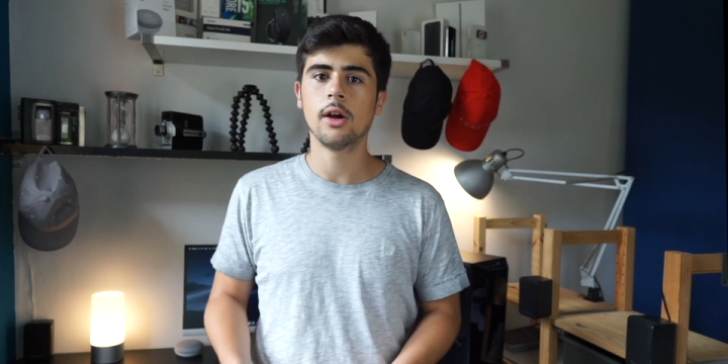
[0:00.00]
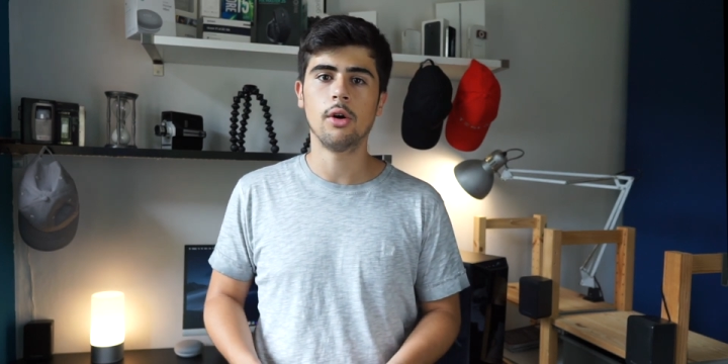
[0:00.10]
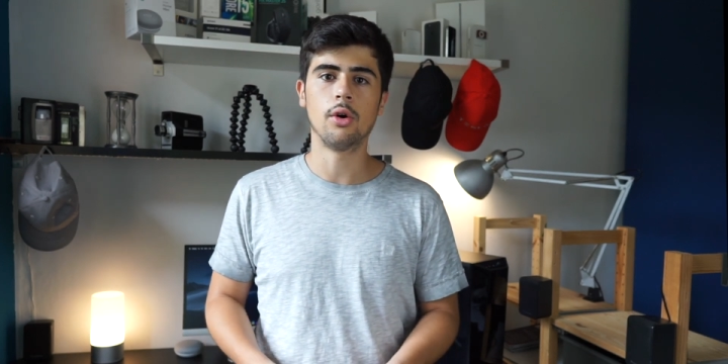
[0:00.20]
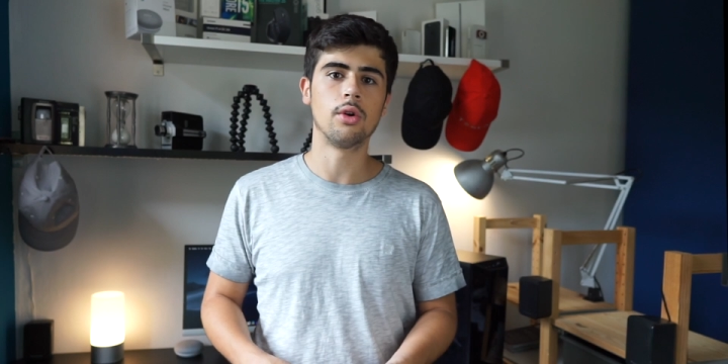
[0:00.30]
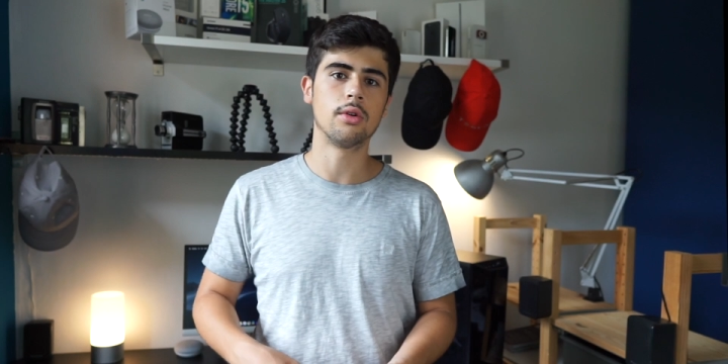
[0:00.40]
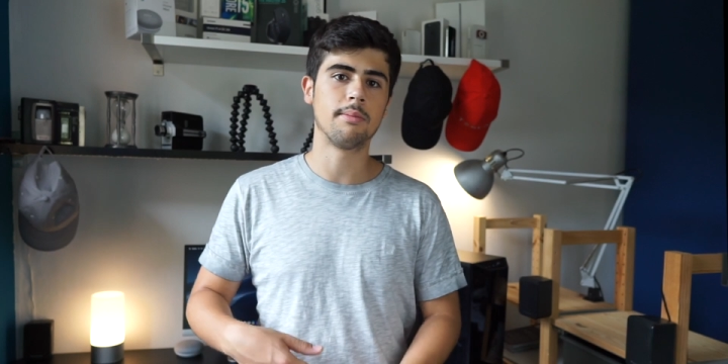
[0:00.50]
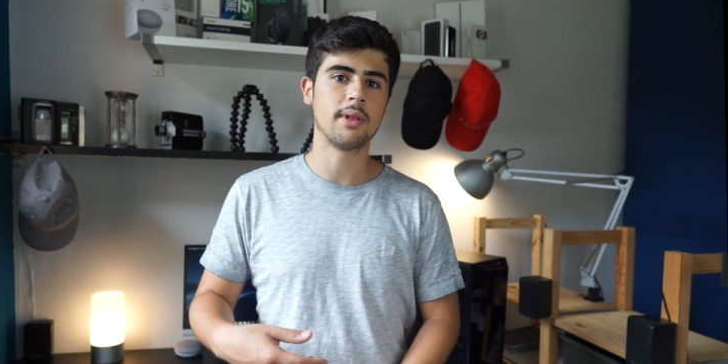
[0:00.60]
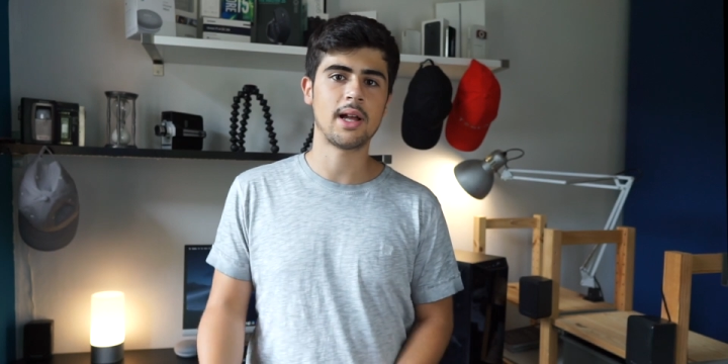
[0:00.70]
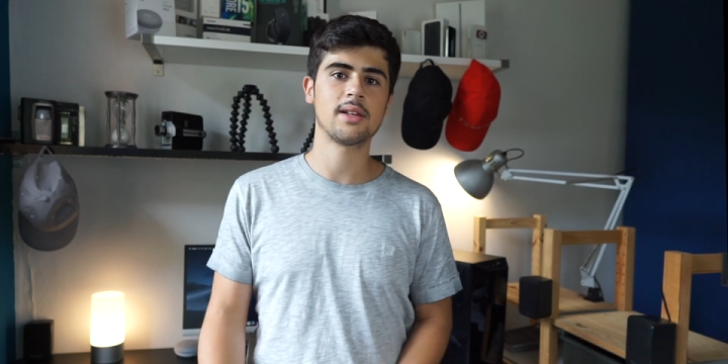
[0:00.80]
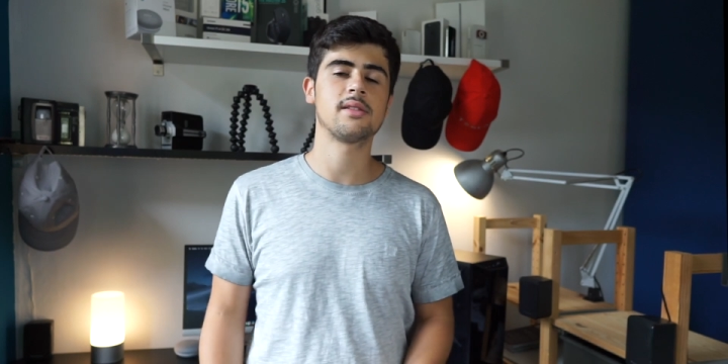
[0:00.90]
or
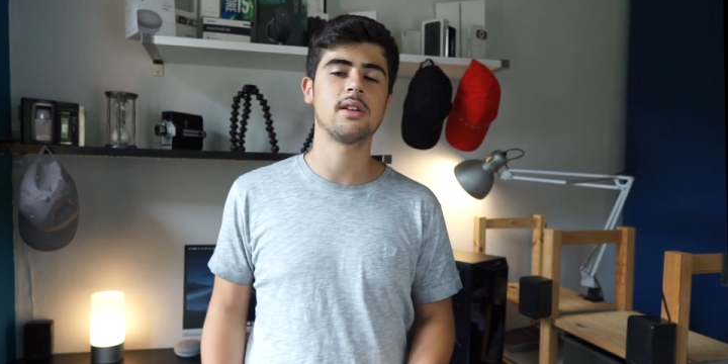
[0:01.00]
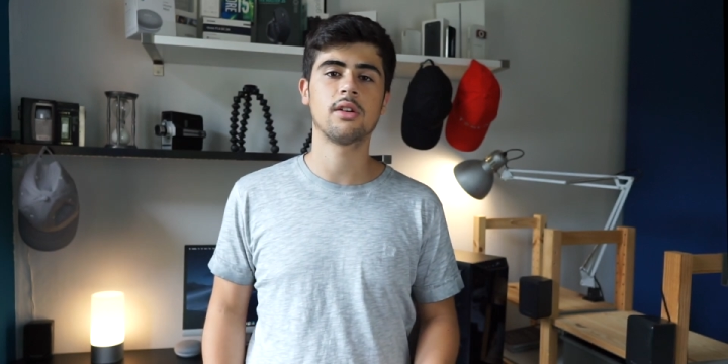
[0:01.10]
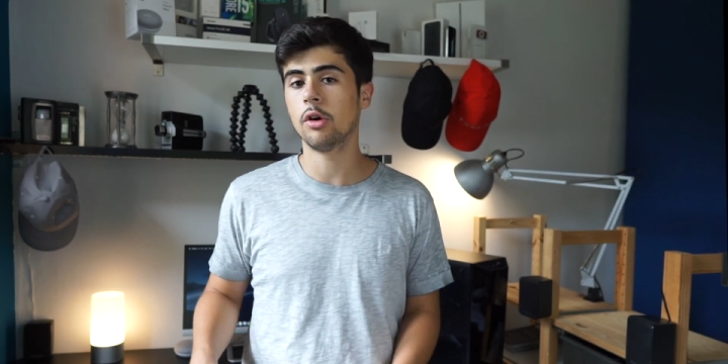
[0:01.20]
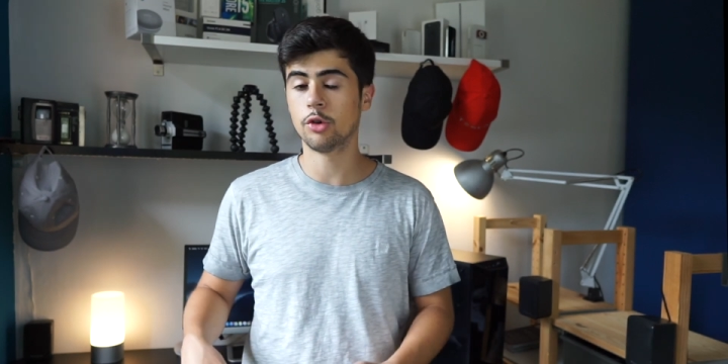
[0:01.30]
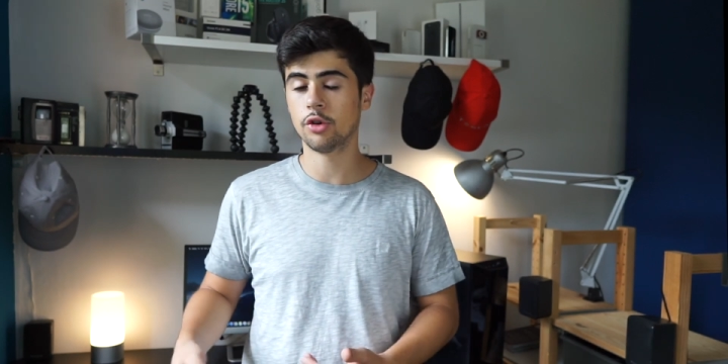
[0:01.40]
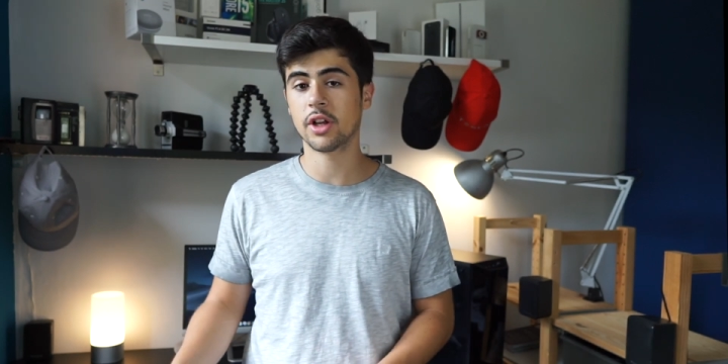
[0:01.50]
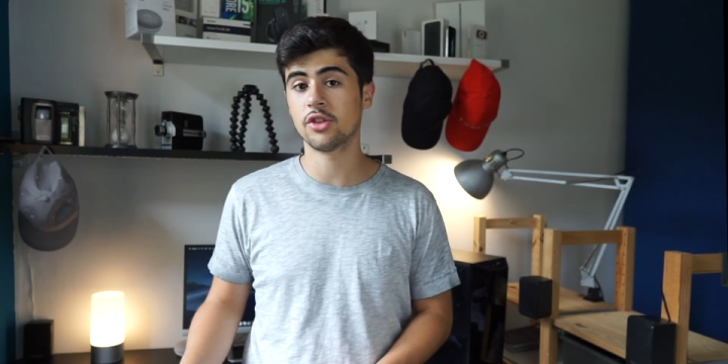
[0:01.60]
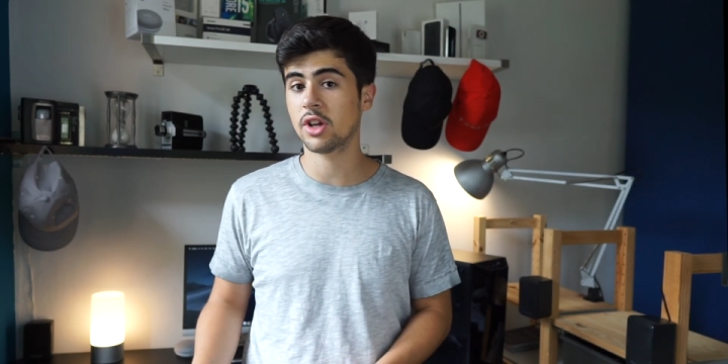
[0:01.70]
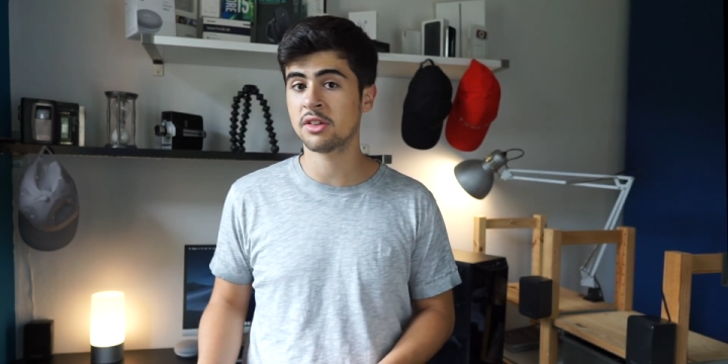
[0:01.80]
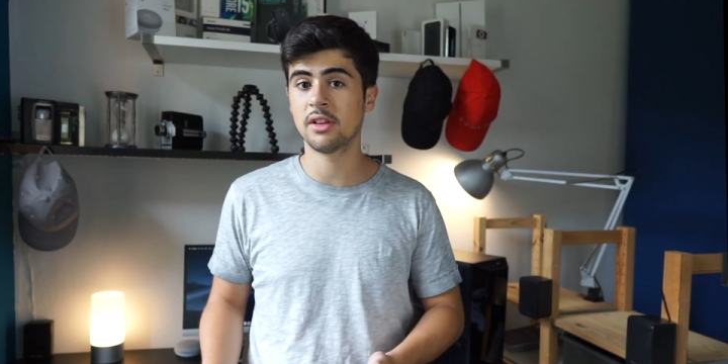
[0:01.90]
plastic, or you can
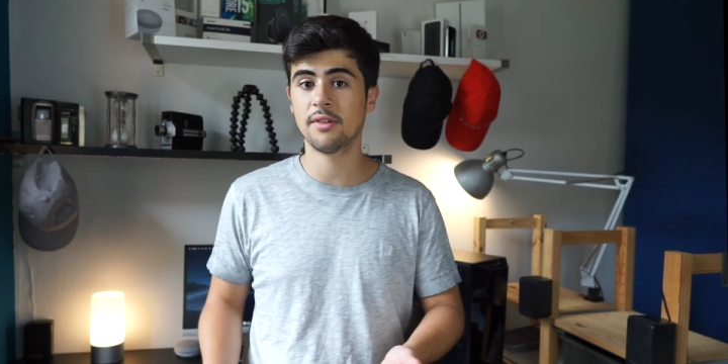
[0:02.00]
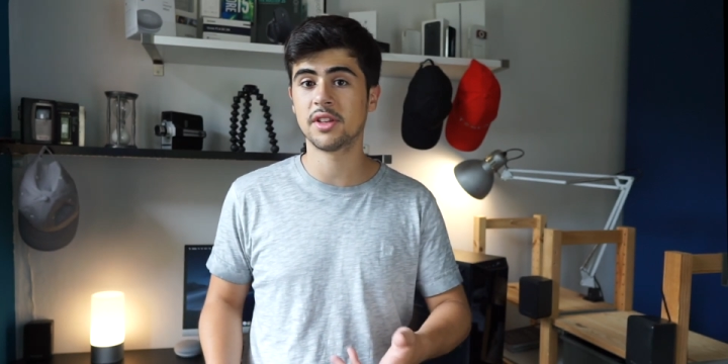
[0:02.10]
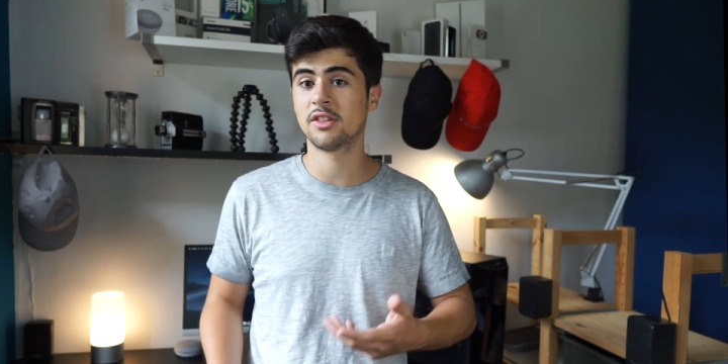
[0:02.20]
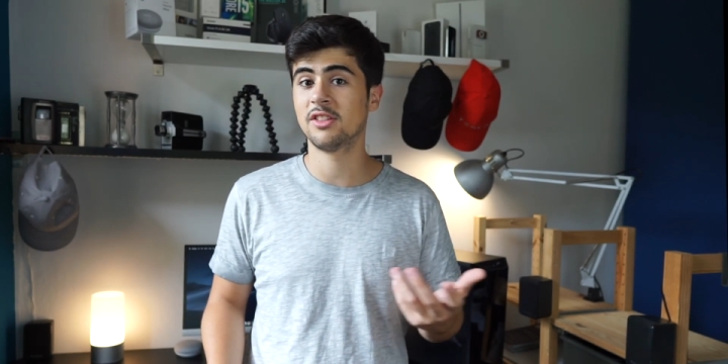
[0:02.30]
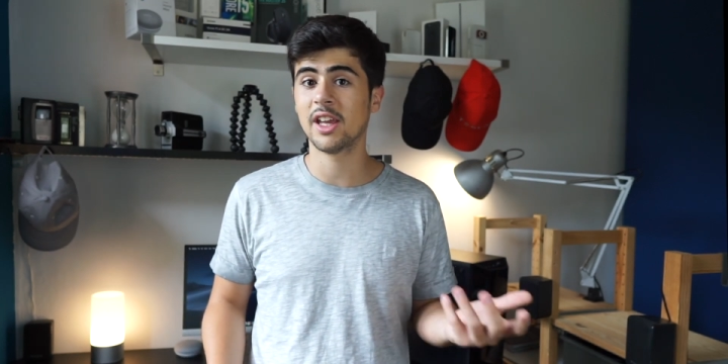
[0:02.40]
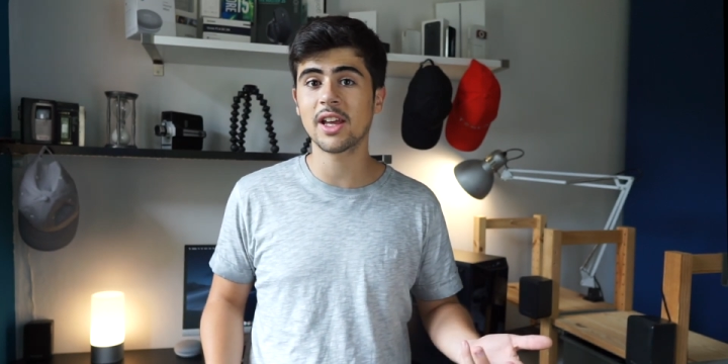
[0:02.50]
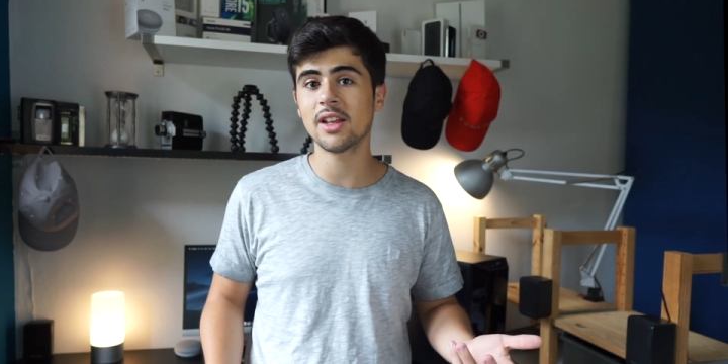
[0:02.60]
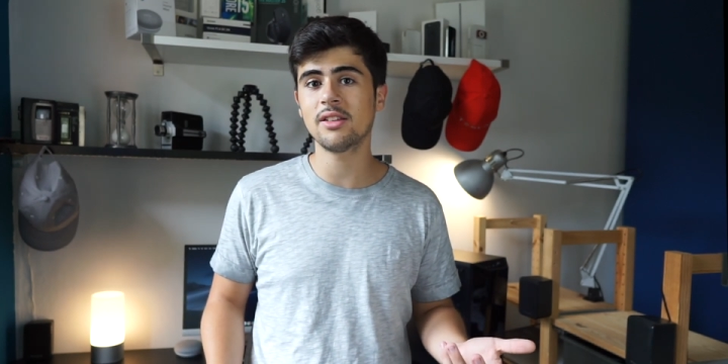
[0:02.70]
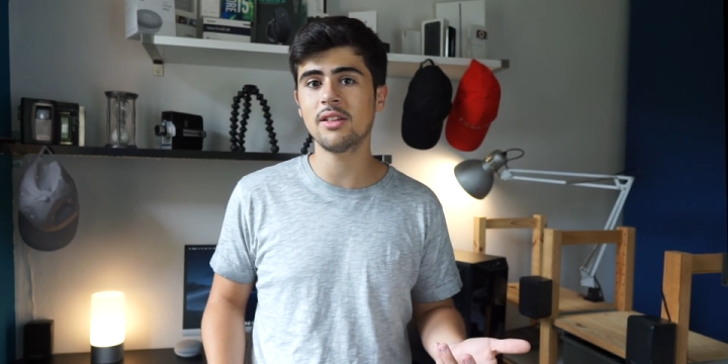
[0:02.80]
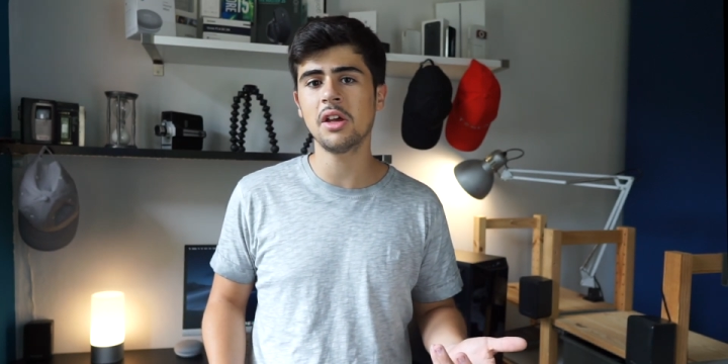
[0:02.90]
just leave it
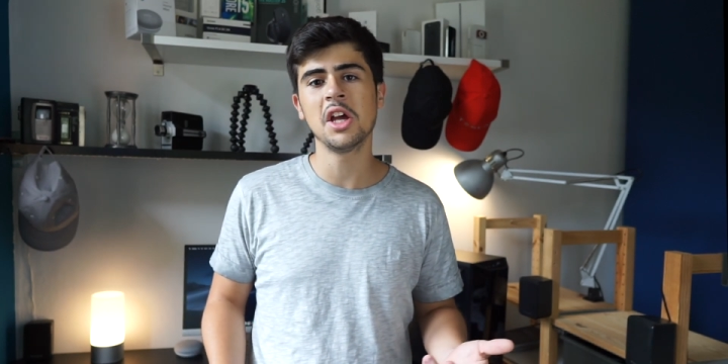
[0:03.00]
naked.